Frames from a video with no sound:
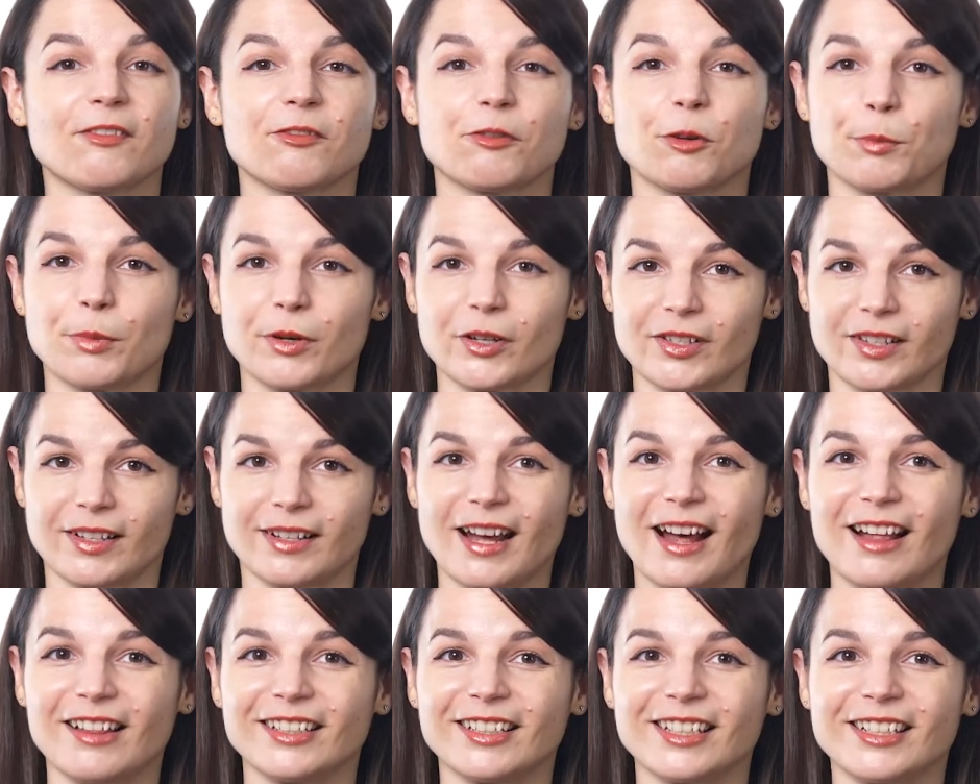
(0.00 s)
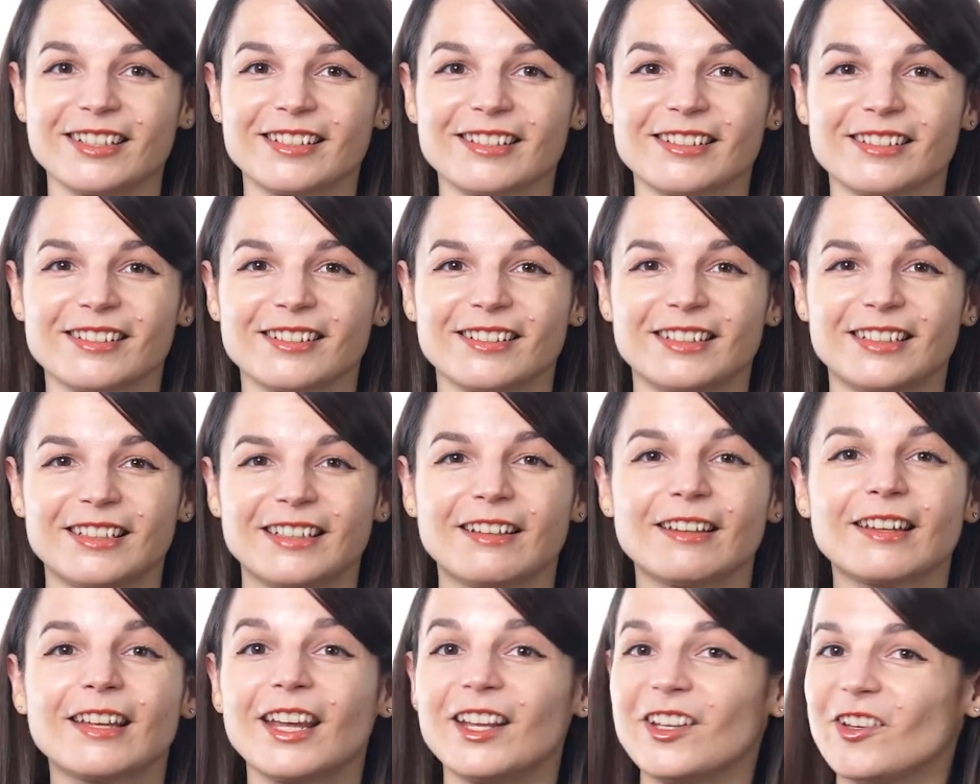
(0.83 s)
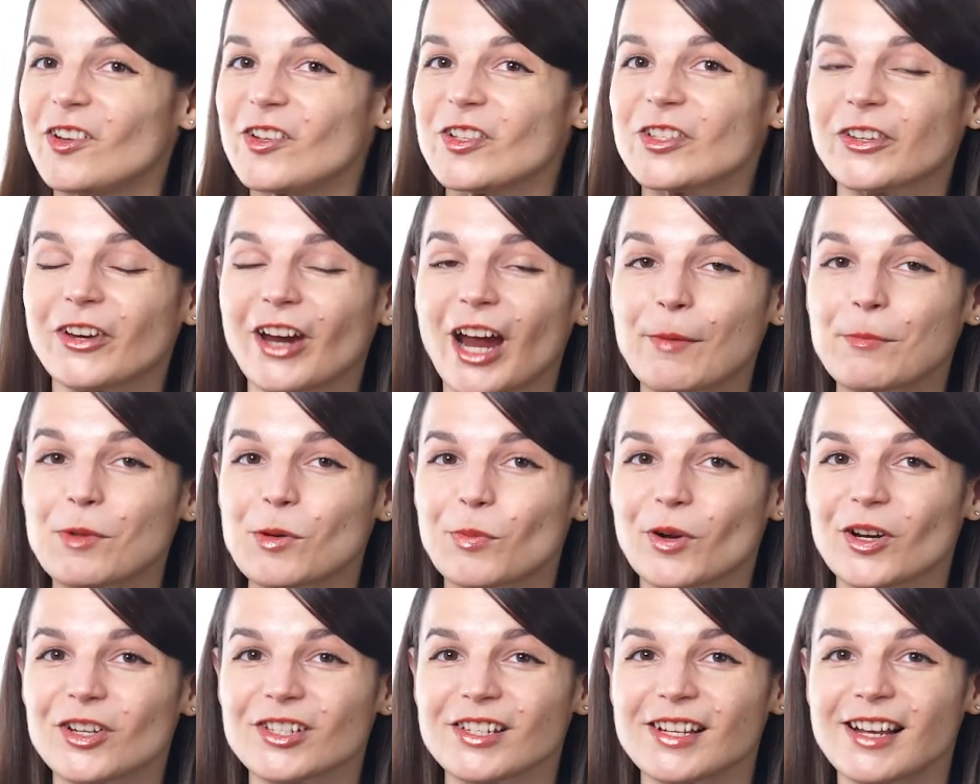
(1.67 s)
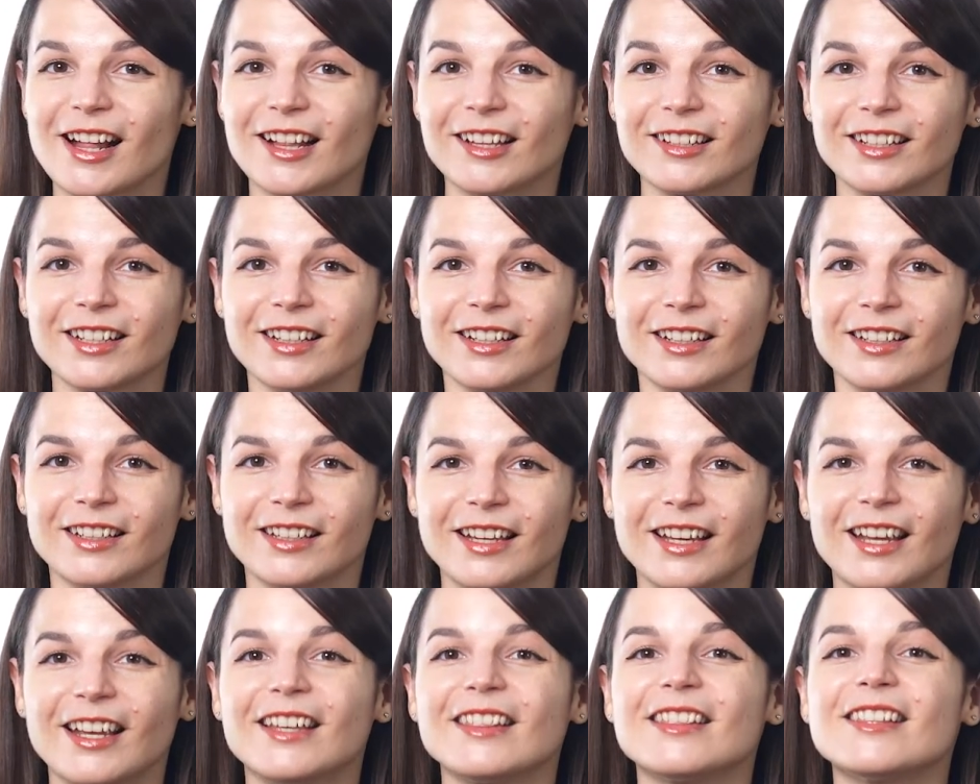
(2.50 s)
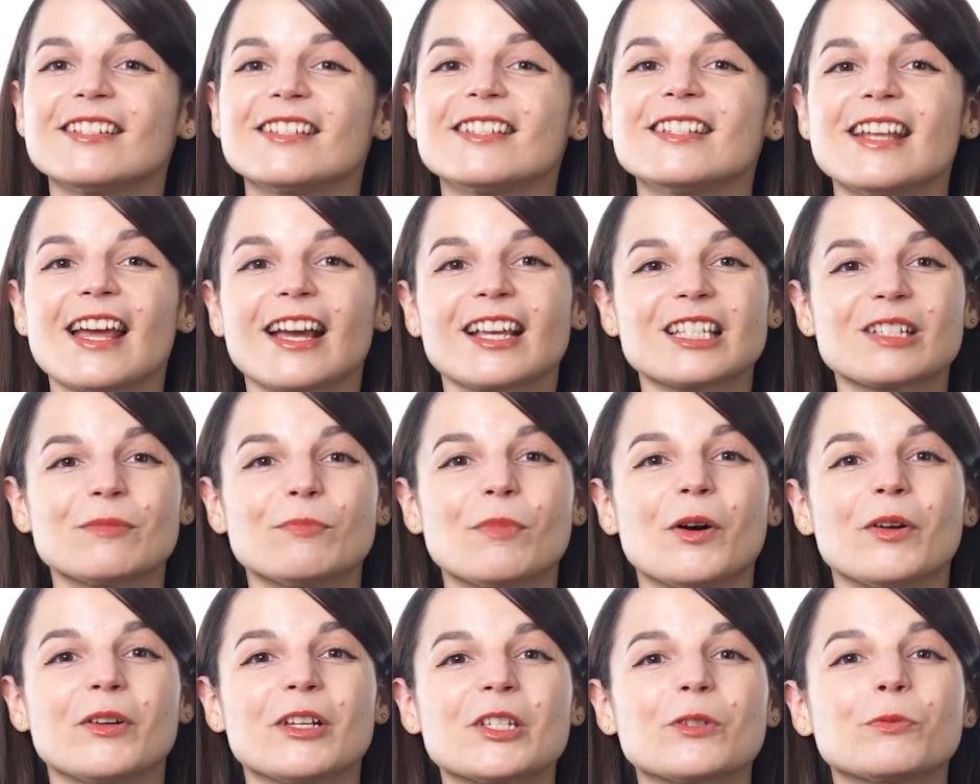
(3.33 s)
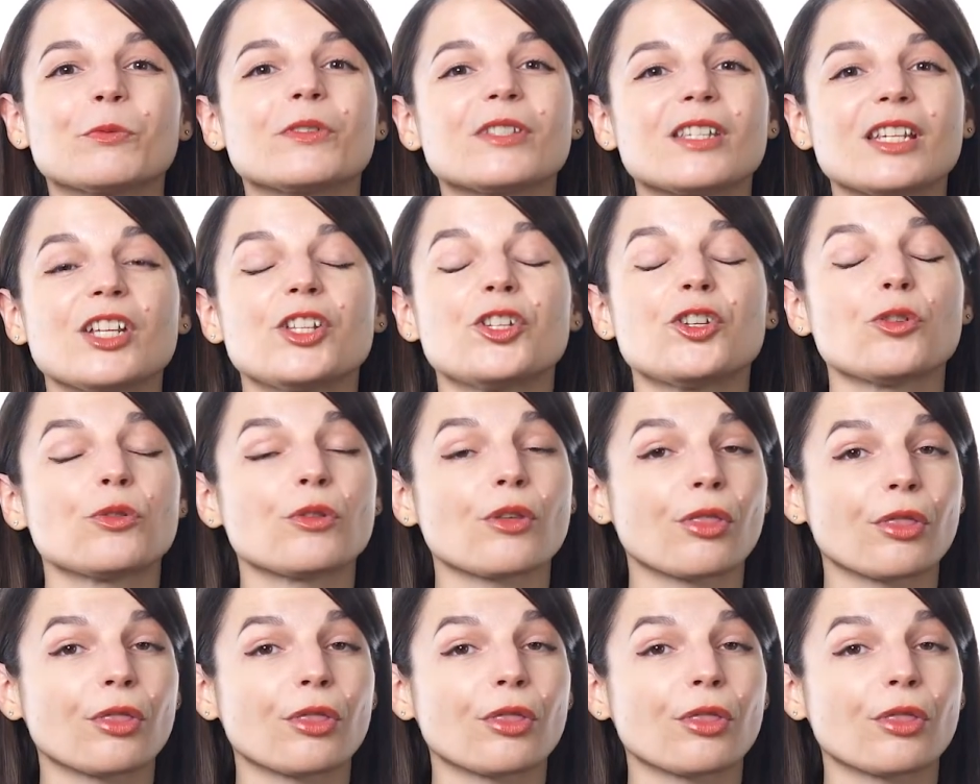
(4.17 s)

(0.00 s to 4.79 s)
for personalities. Can you describe your personality? This next bonus will teach you the